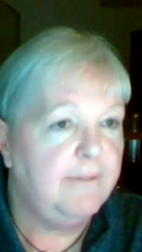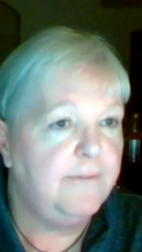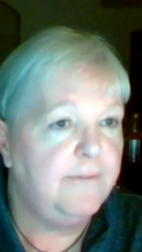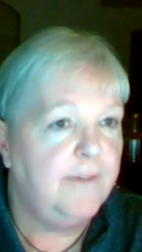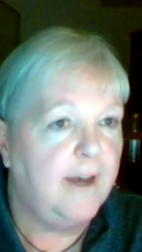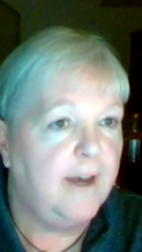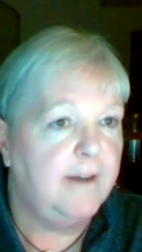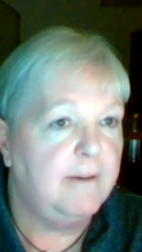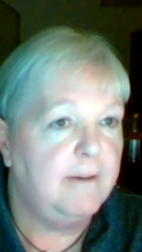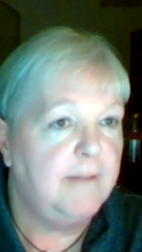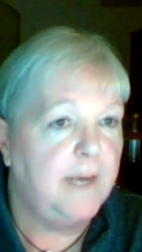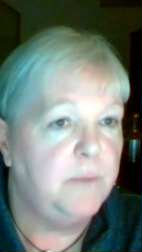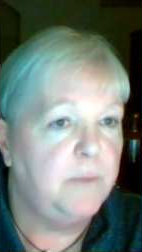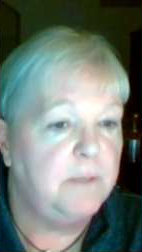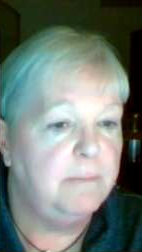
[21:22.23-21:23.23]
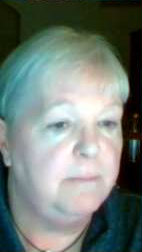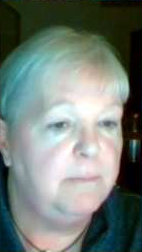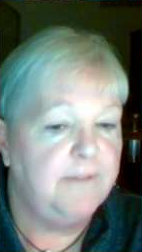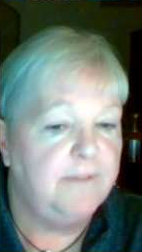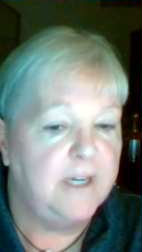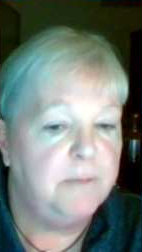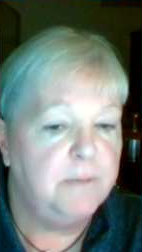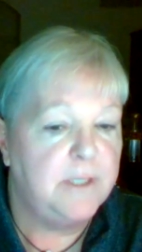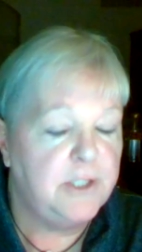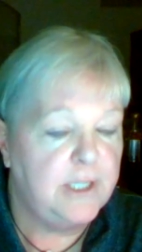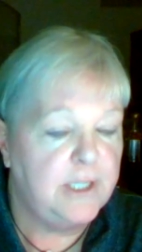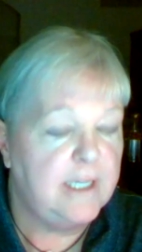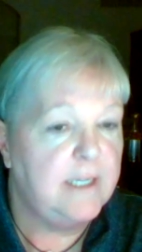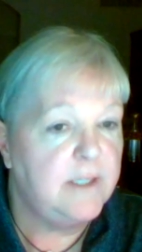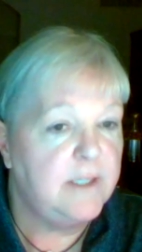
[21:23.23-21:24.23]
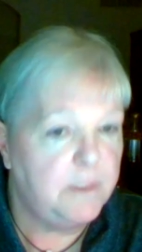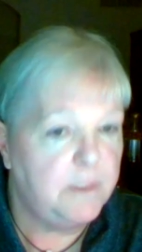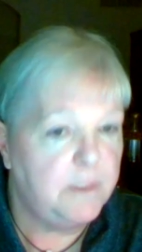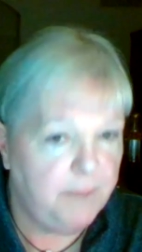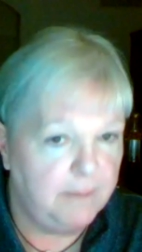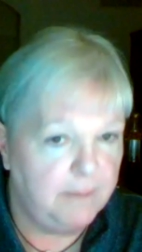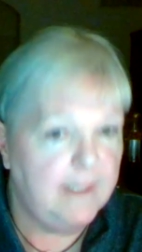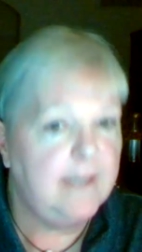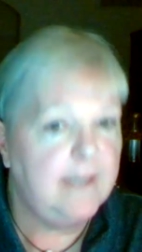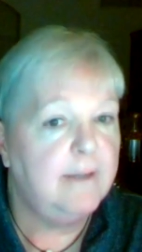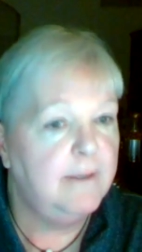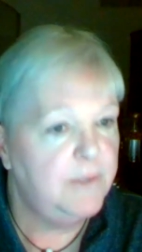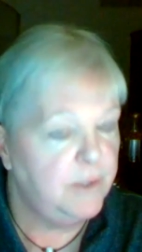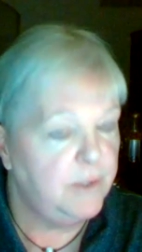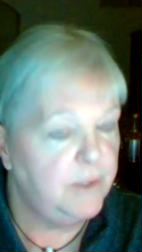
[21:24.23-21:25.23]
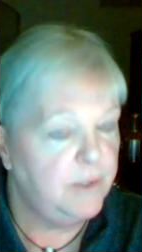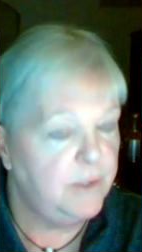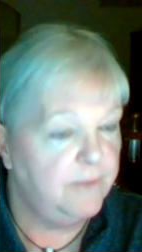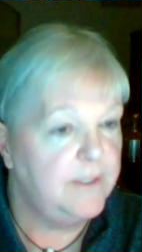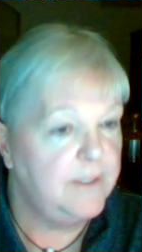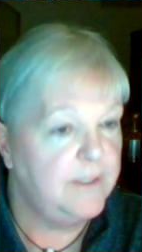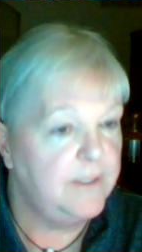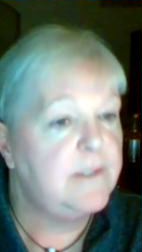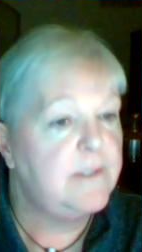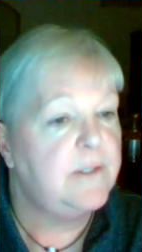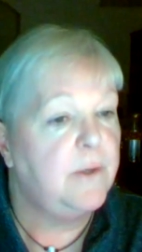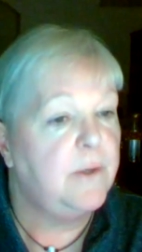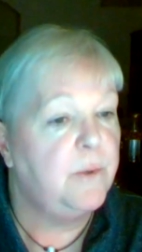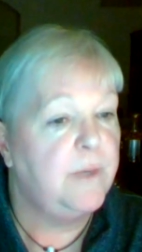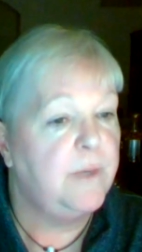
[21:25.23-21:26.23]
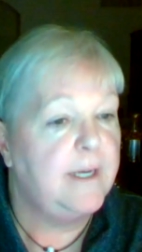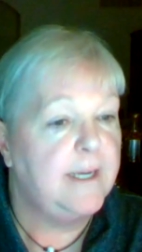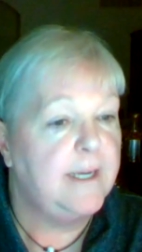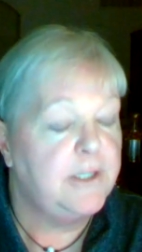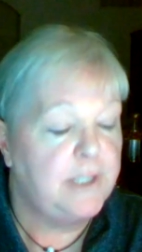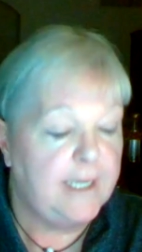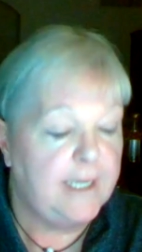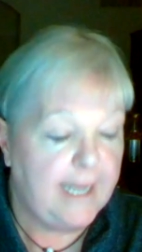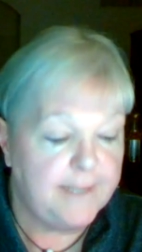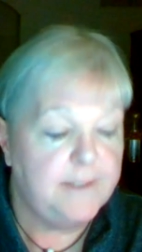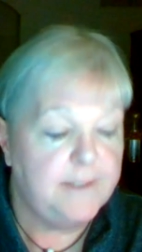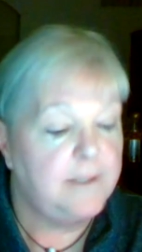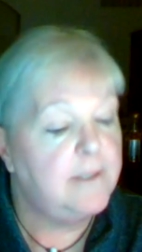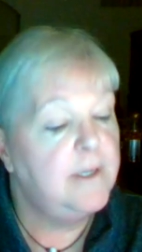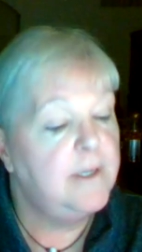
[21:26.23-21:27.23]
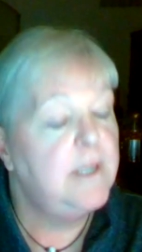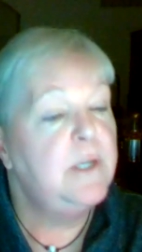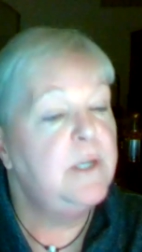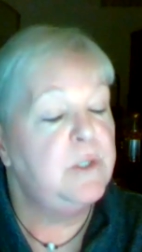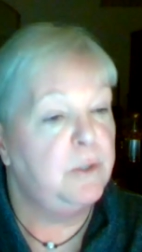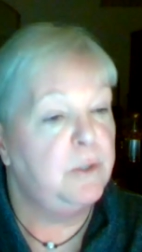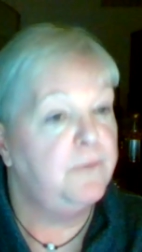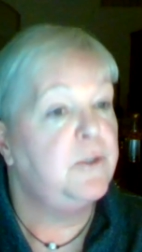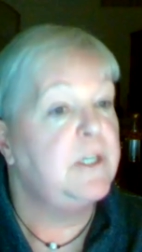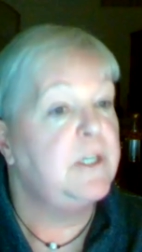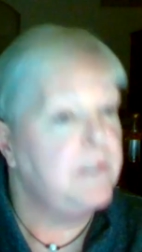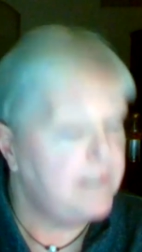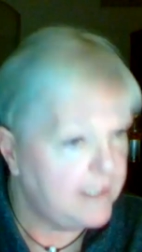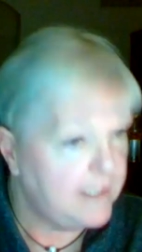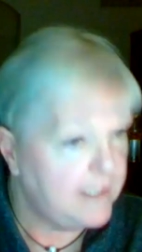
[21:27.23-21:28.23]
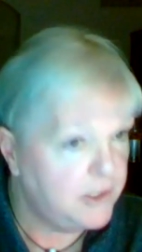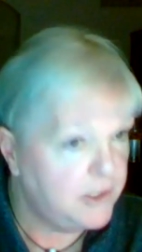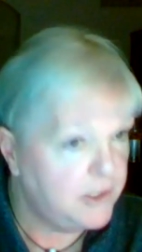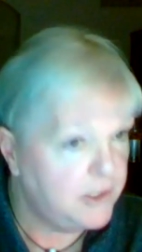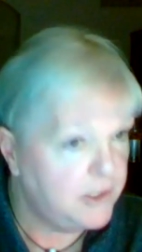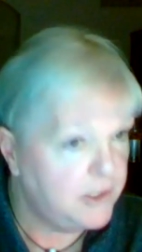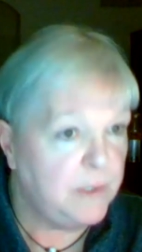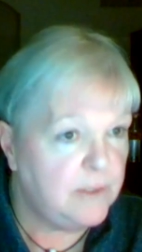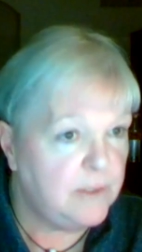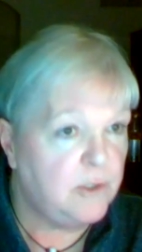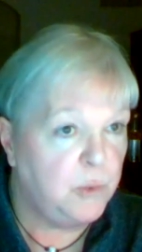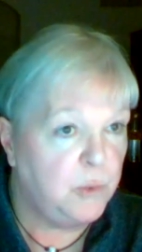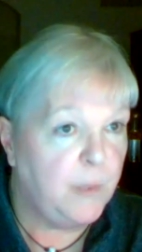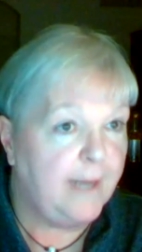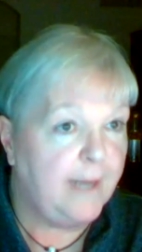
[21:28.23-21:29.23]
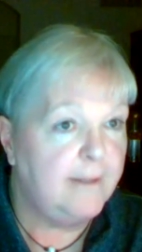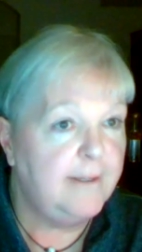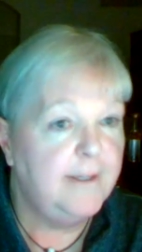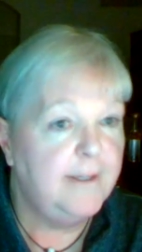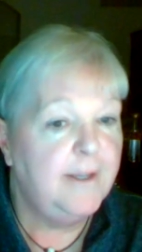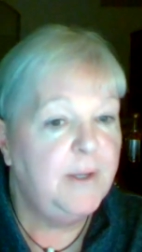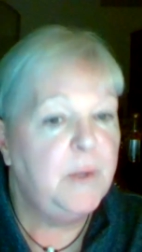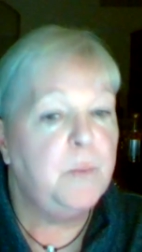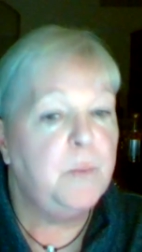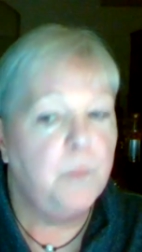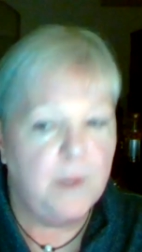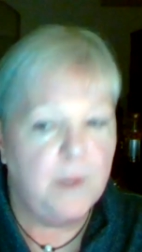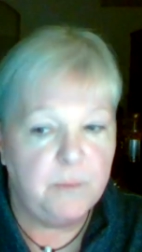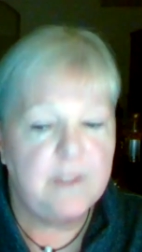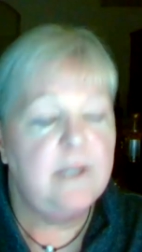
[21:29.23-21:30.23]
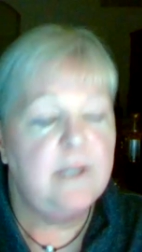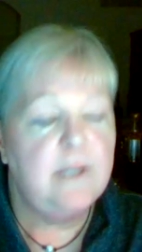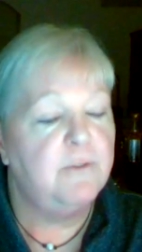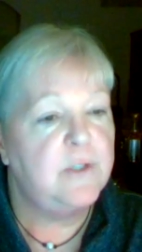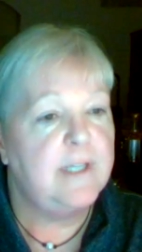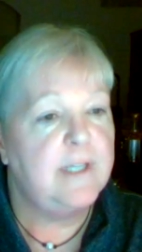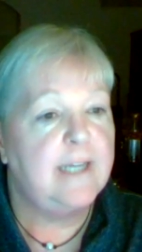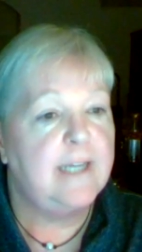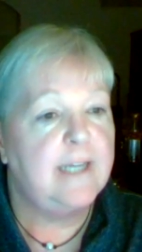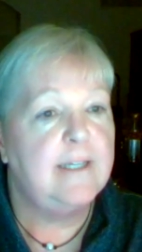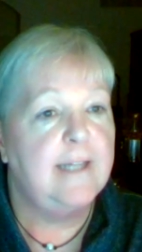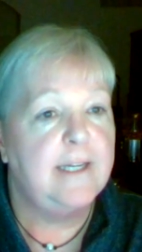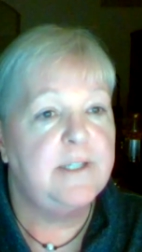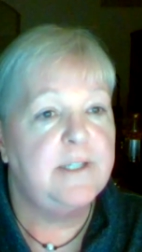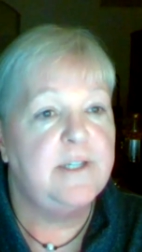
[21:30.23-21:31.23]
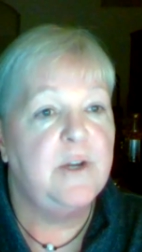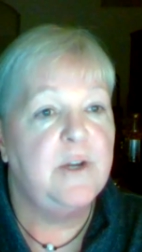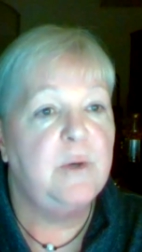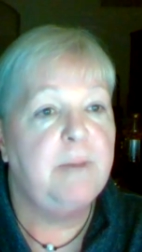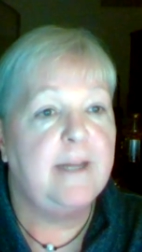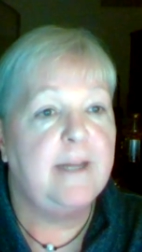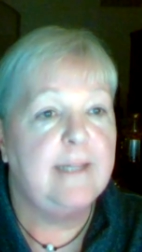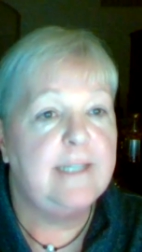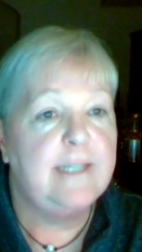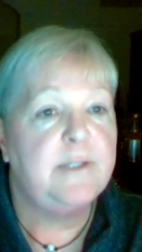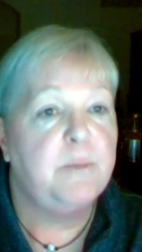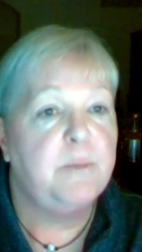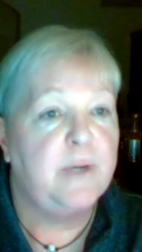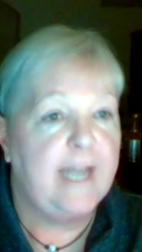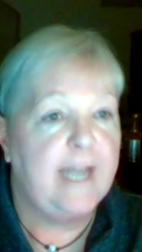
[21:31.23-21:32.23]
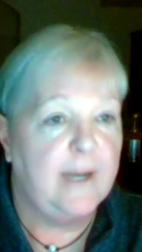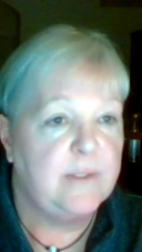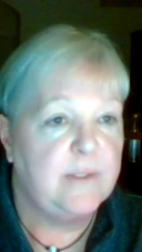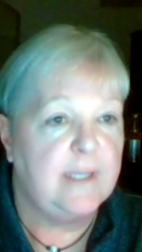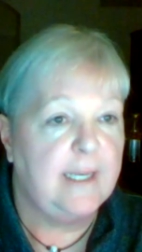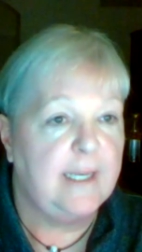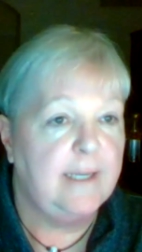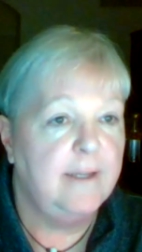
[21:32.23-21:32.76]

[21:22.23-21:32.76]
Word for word: Uh, that wouldn't be fair, but she is a public servant. So, uh, and she hasn't served her constituents too well. What would the universe like to let us know about Lisa Murkowski?